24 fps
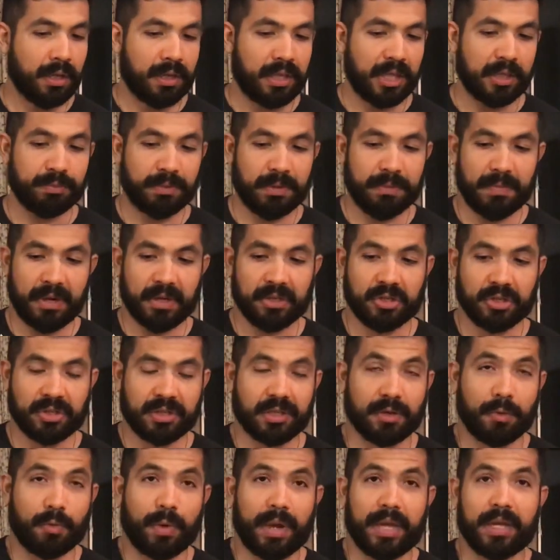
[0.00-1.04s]

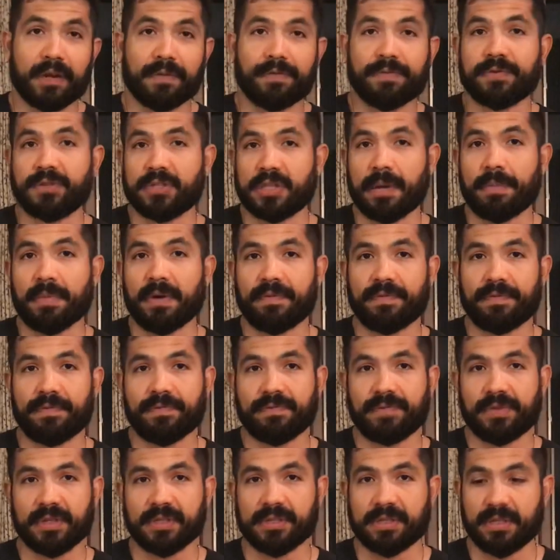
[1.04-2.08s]
the weight of some of
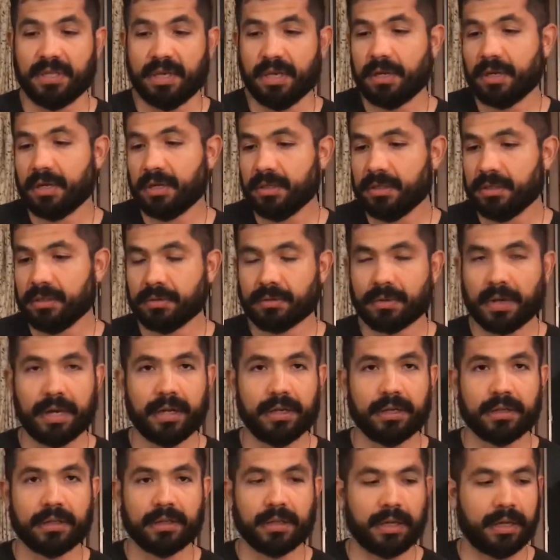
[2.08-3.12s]
the sneakers, right?